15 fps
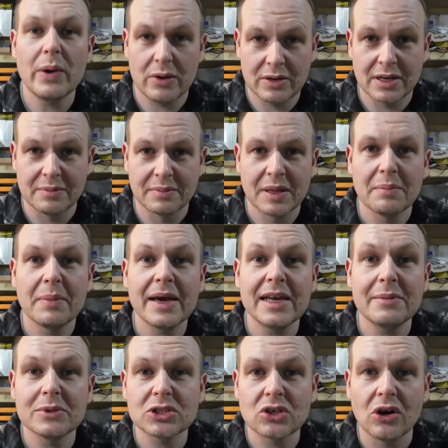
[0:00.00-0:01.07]
welcome. My
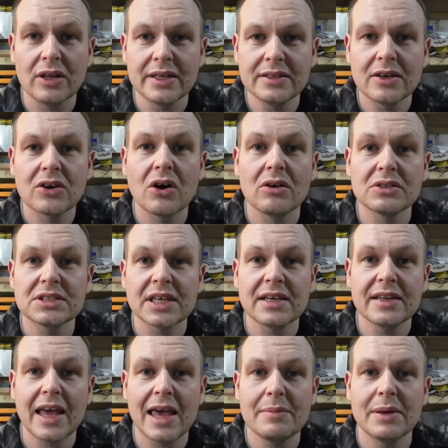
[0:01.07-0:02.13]
name is Colin,
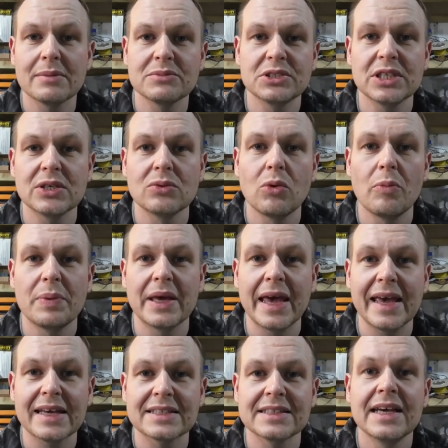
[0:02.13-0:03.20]
callsign
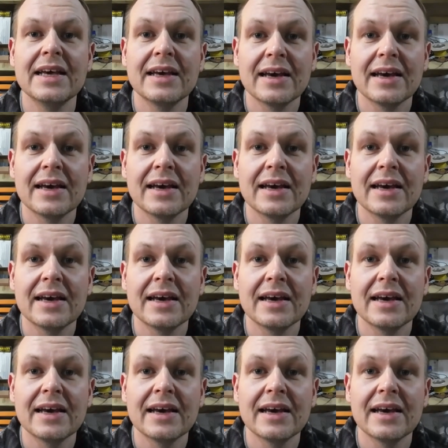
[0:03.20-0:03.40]
MM0OPX,